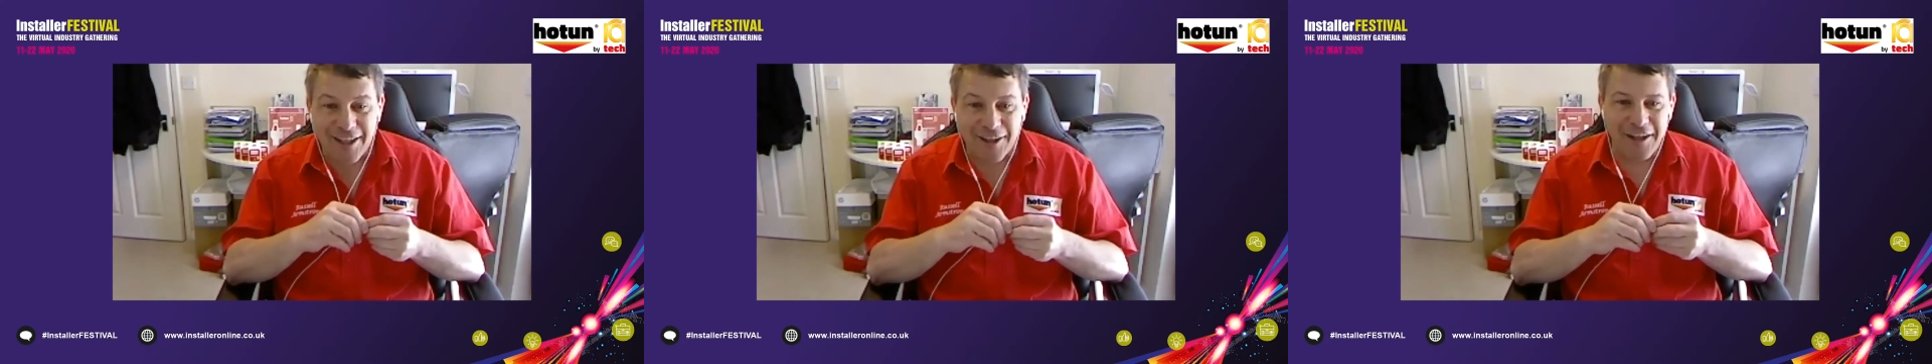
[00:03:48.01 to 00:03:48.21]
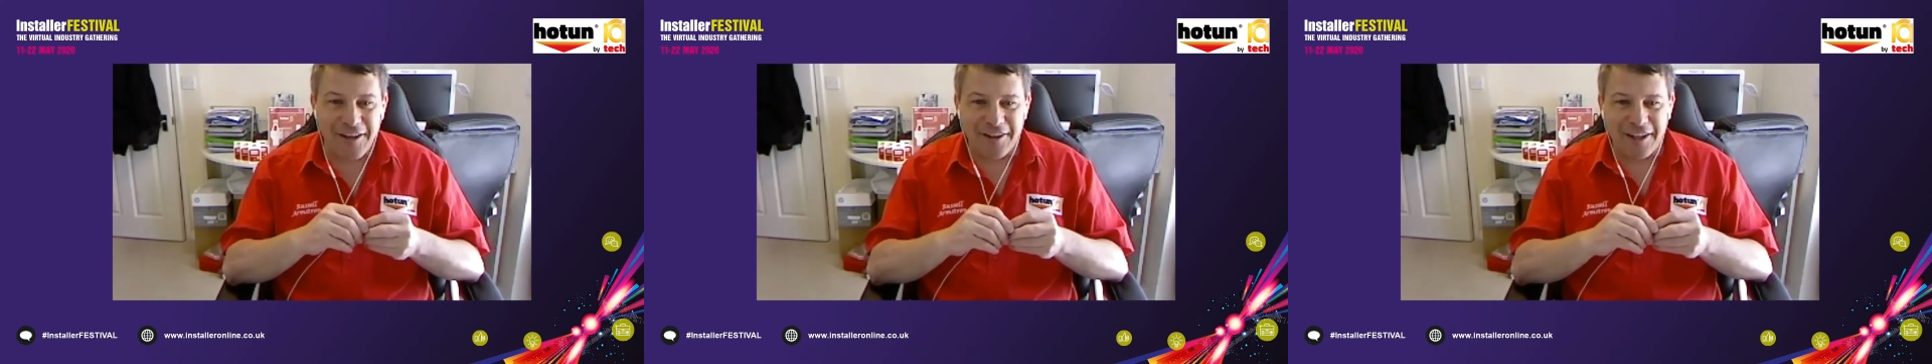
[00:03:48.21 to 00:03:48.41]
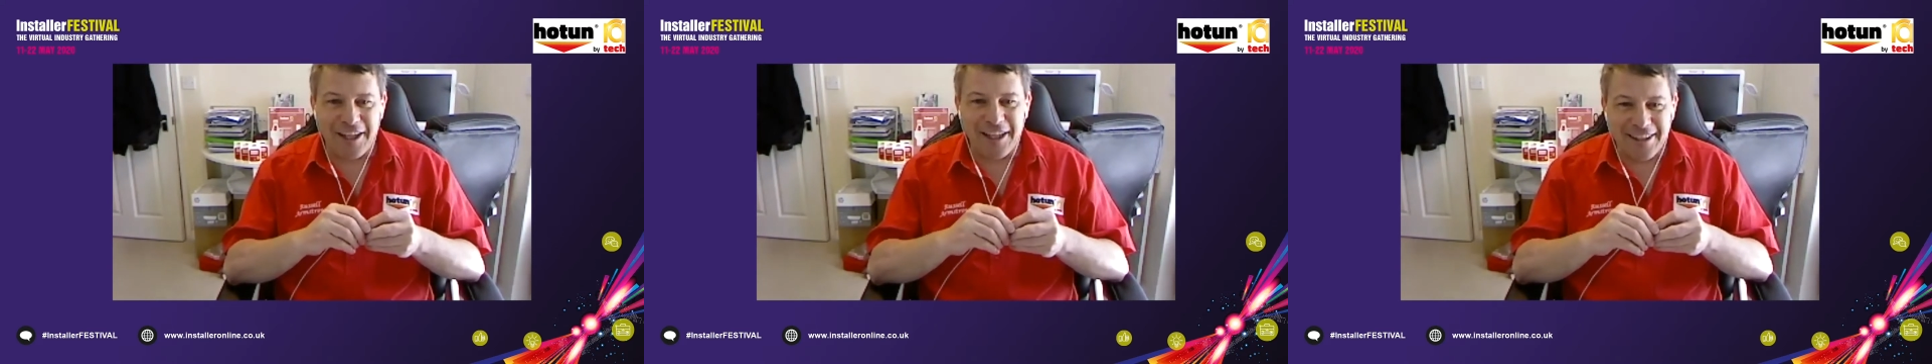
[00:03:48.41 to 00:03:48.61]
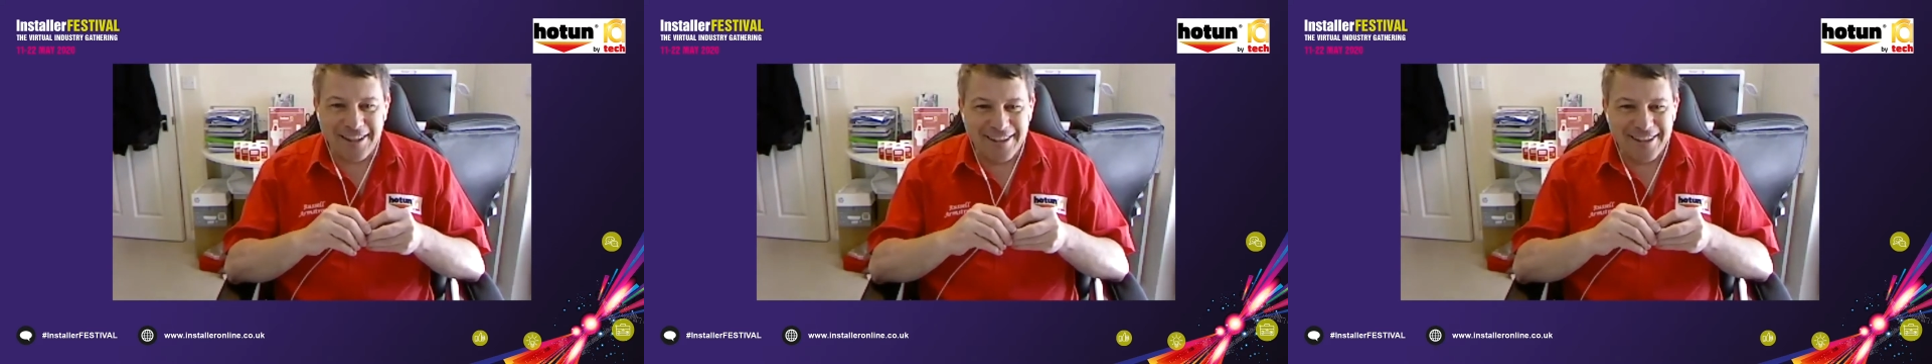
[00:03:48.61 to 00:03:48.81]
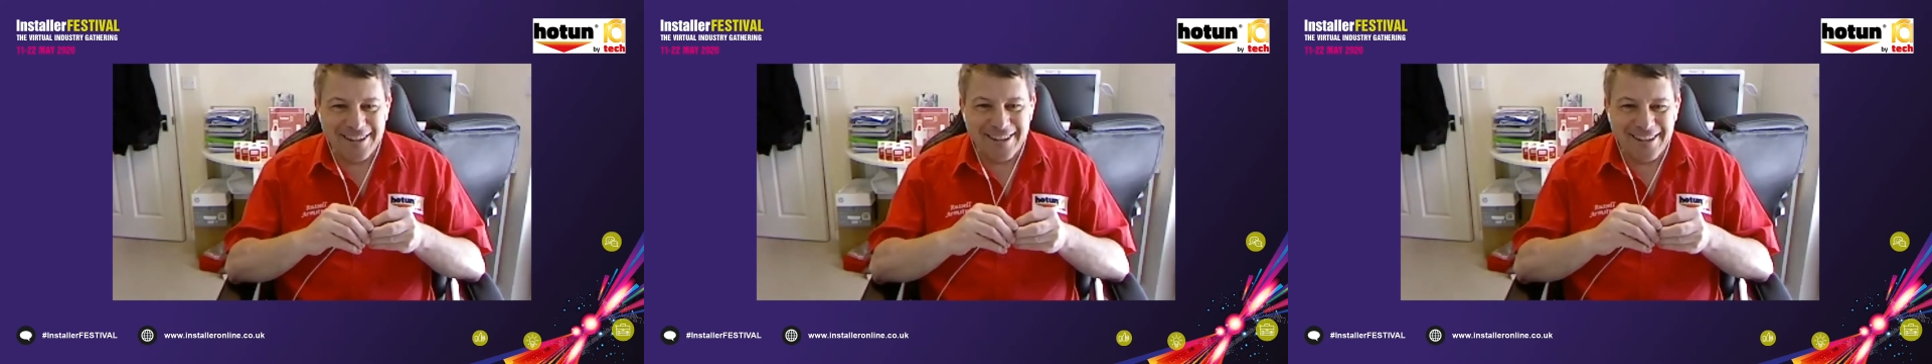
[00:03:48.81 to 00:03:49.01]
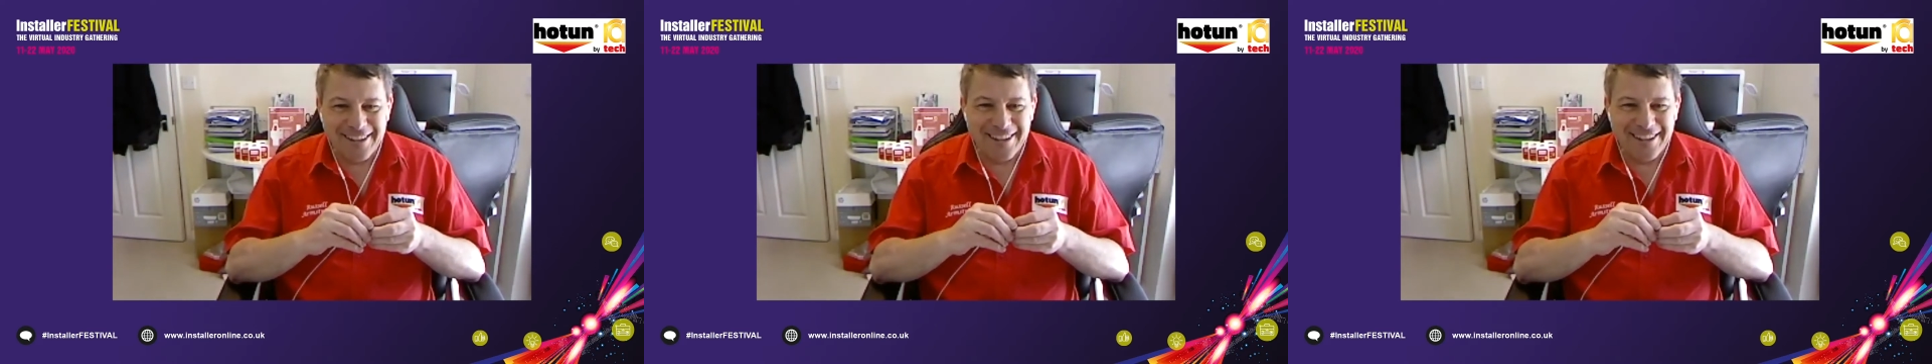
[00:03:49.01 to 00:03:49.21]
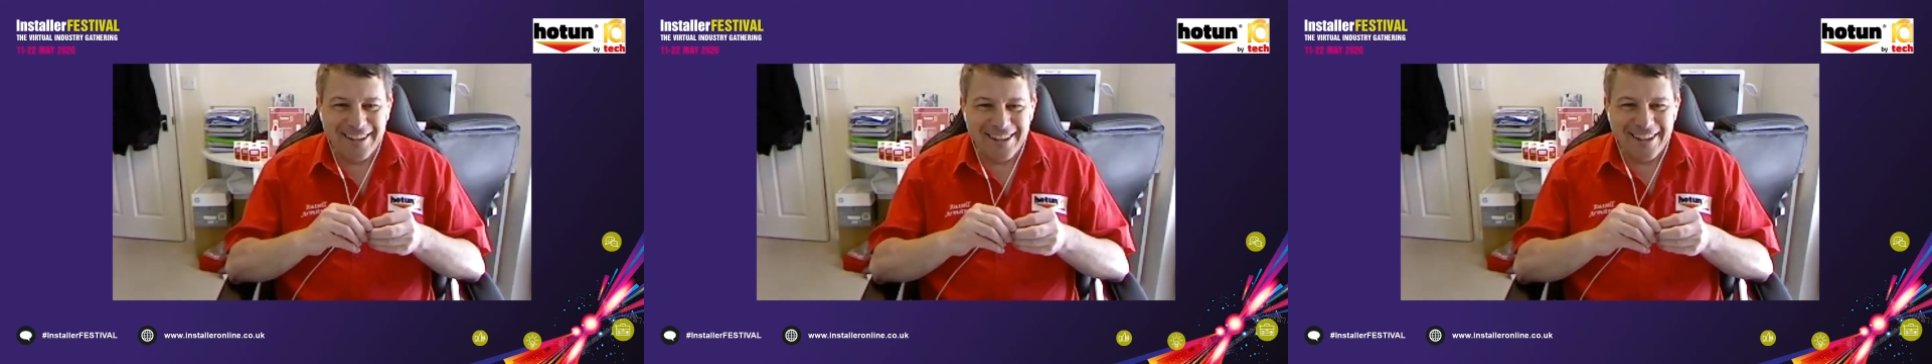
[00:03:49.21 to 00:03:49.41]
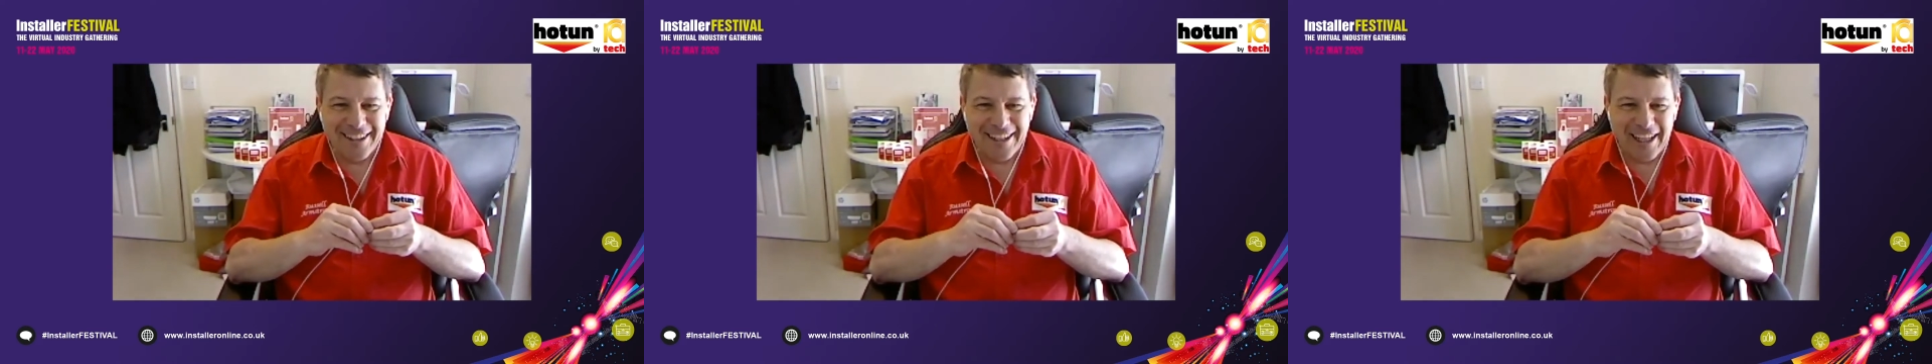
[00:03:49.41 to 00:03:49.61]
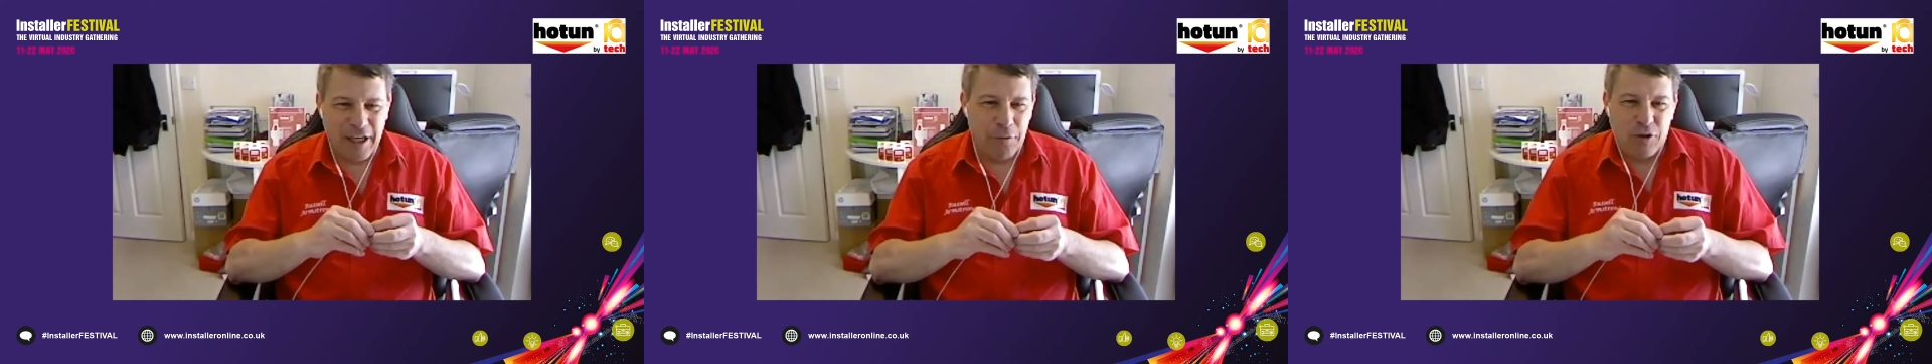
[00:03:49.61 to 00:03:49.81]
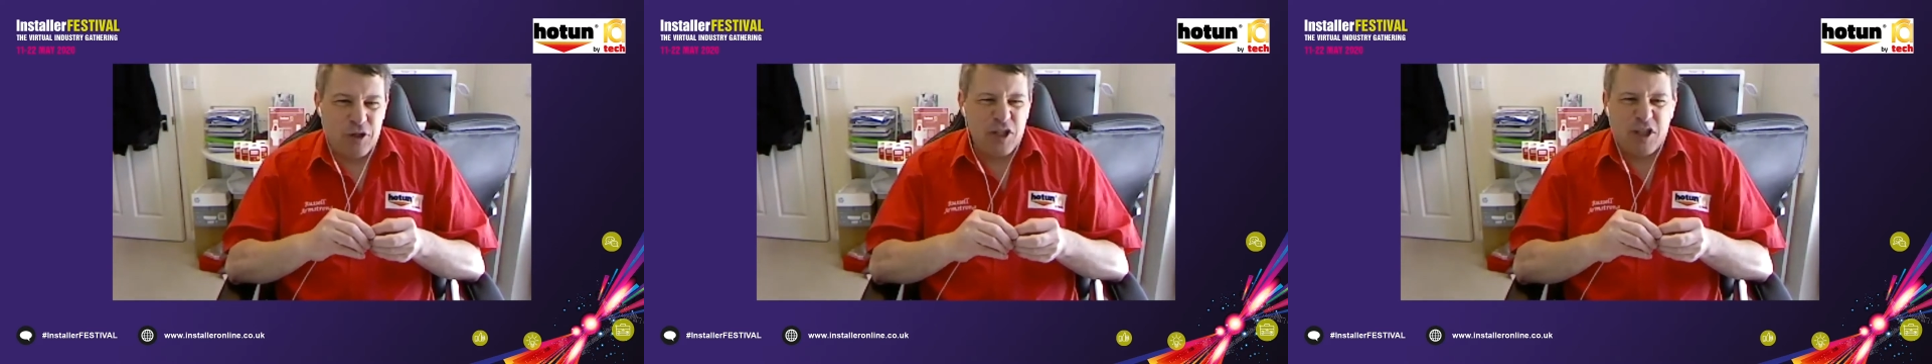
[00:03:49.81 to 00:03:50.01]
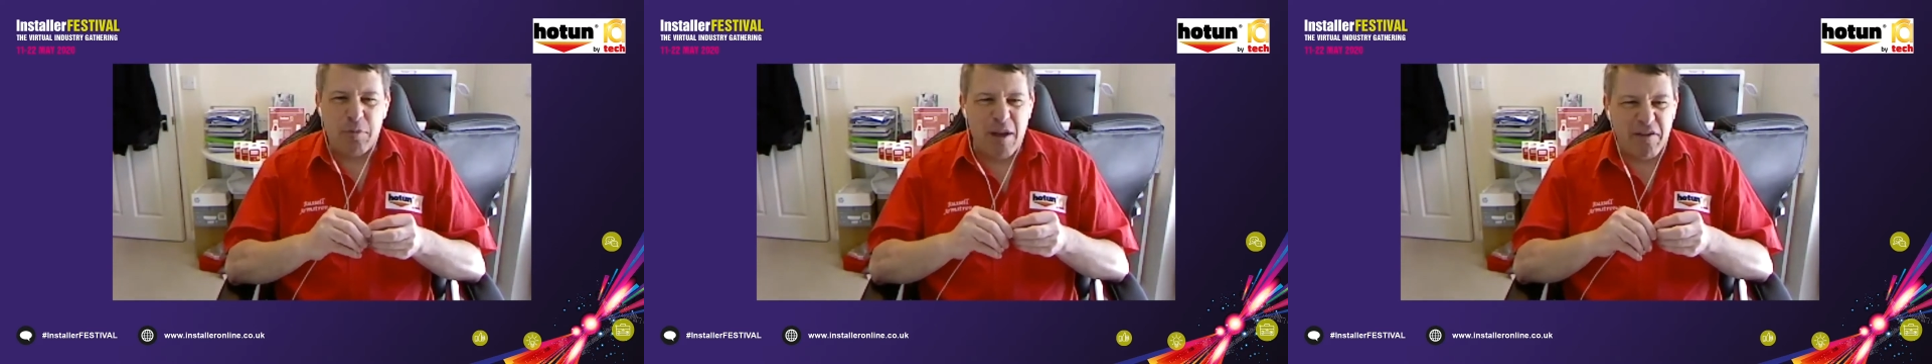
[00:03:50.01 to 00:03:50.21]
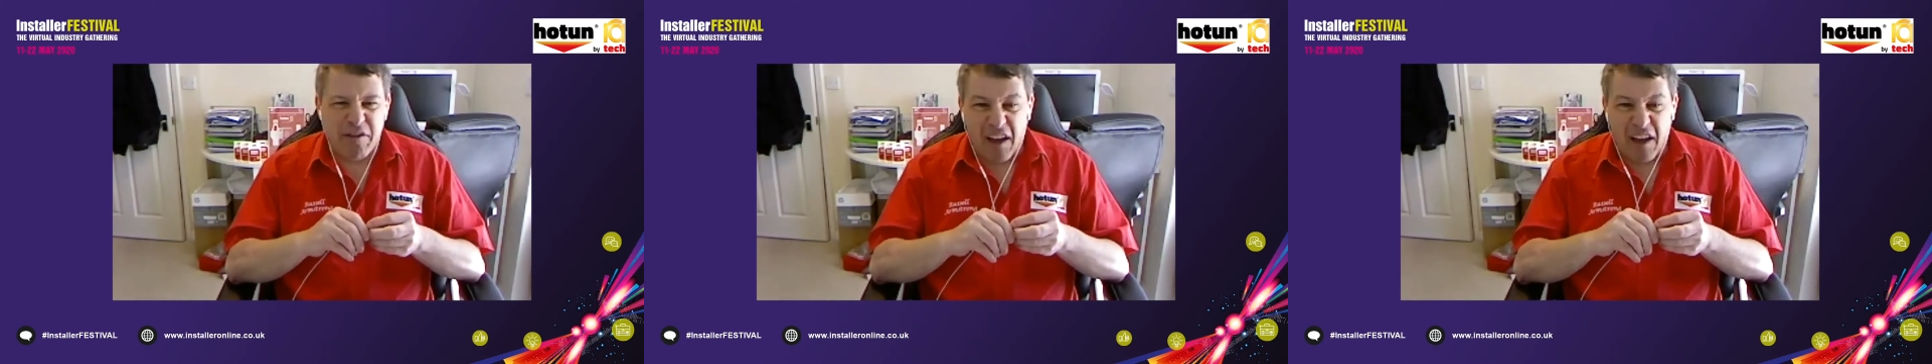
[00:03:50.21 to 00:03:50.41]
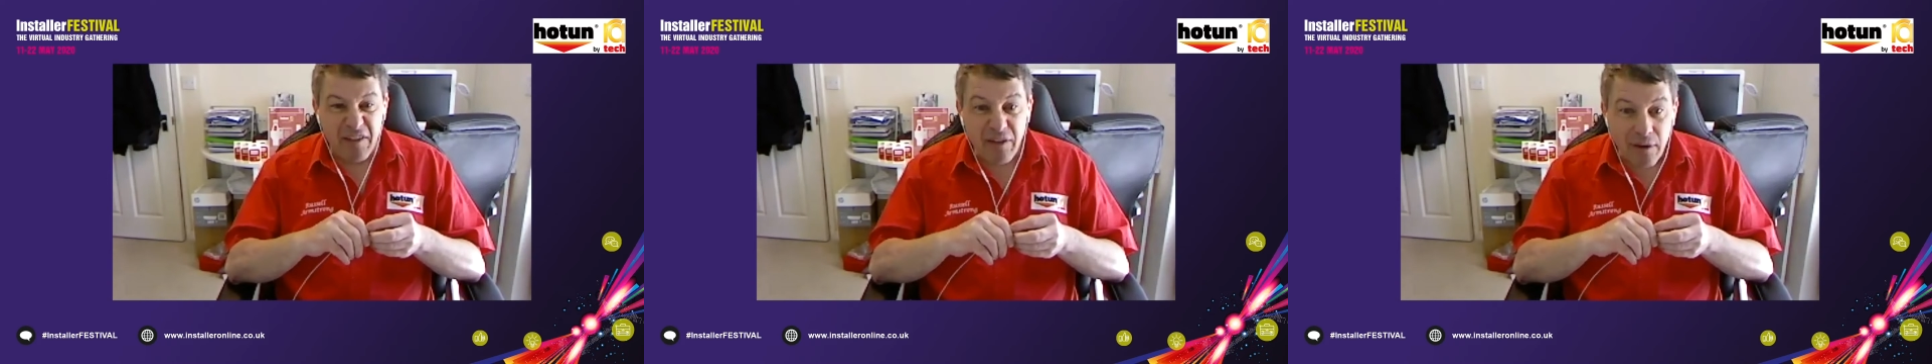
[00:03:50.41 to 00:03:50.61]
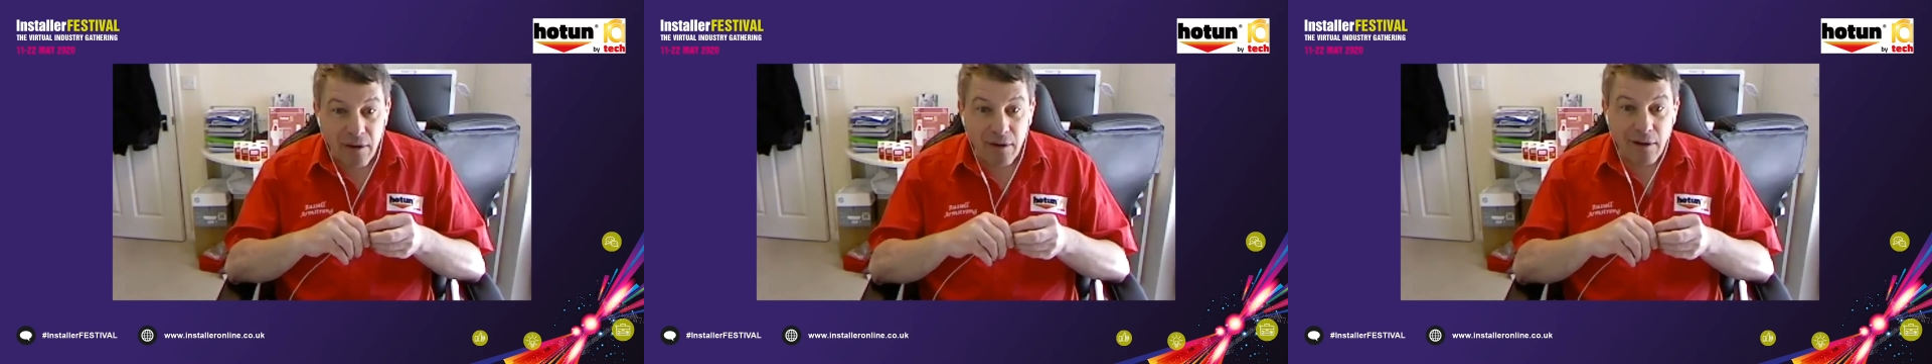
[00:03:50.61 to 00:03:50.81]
kind of thing, and it was just a bit of fun.